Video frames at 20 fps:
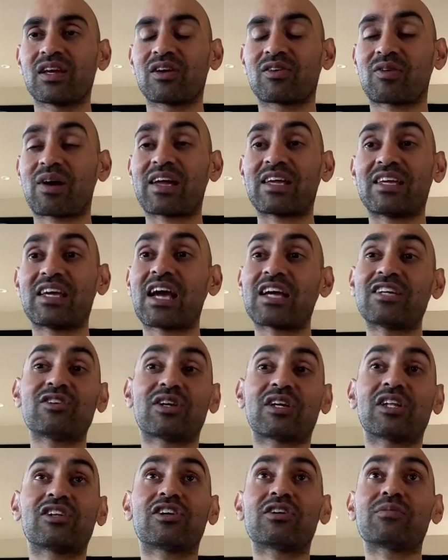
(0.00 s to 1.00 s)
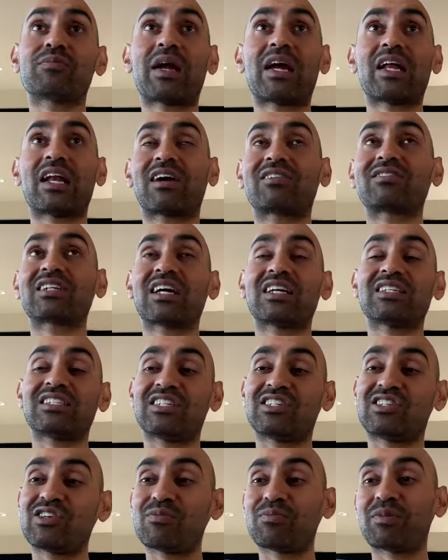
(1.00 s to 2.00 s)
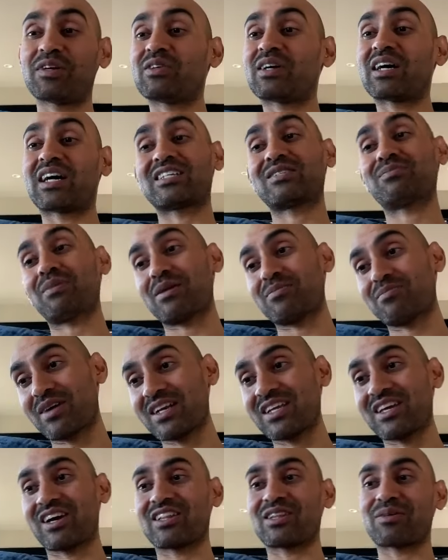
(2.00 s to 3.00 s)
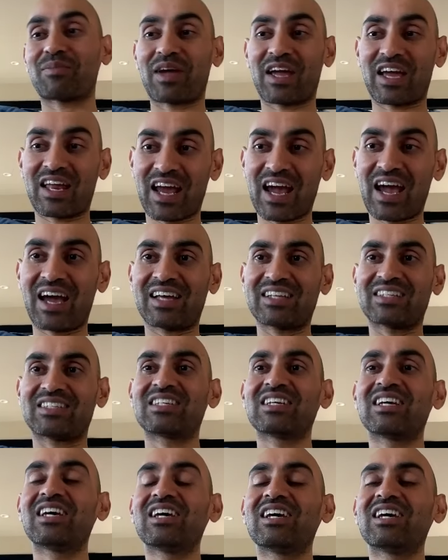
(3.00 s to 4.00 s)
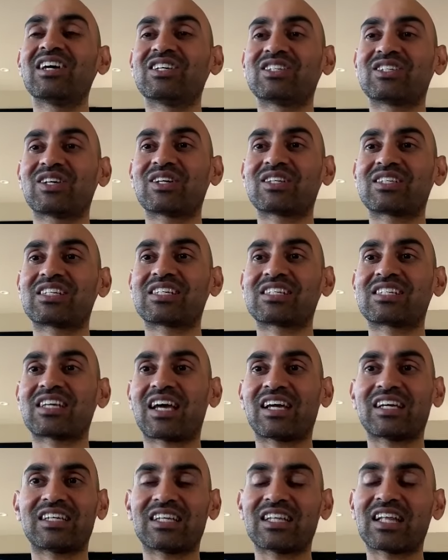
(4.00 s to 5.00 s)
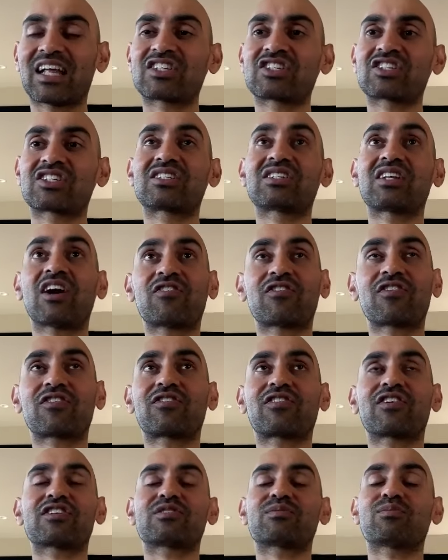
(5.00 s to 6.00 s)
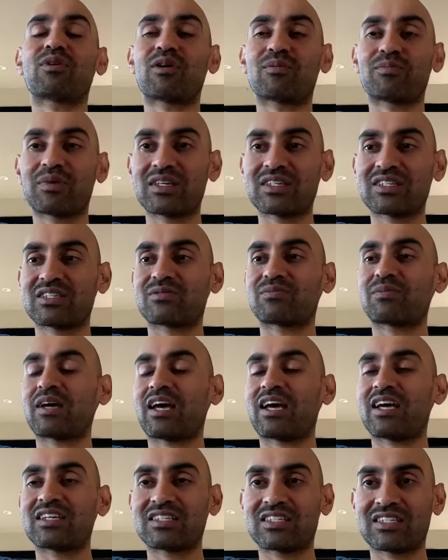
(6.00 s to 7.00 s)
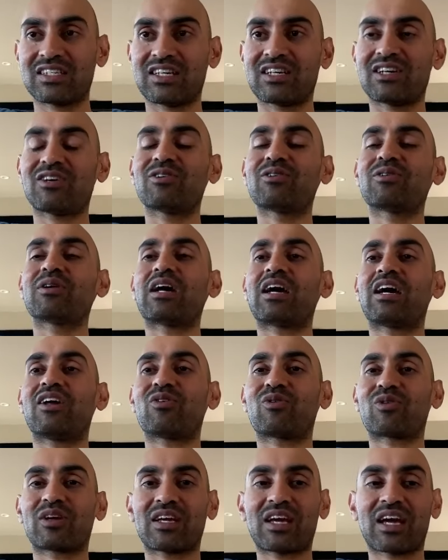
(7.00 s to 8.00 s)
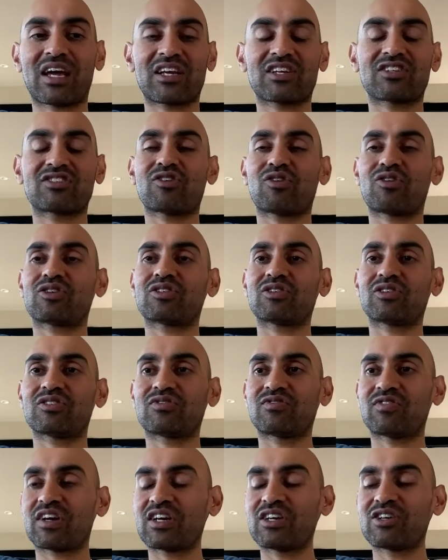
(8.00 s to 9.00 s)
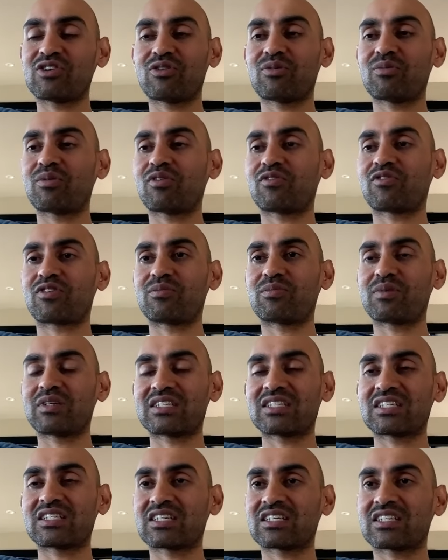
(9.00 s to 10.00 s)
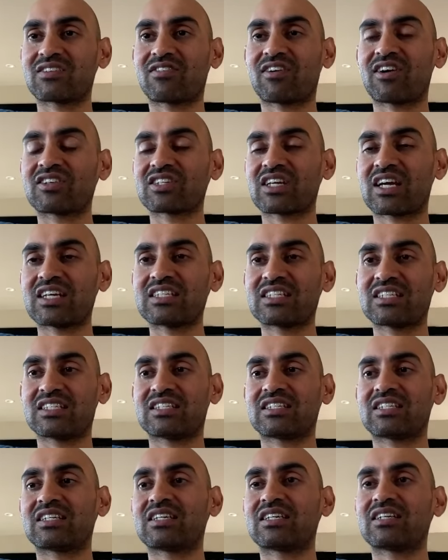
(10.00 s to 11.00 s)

Right? Yeah, you can learn paid advertising too, but you got to spend money on the paid ads. So it's just like, that's tougher for a small business, but S E O and organic social is very doable for businesses of all sizes.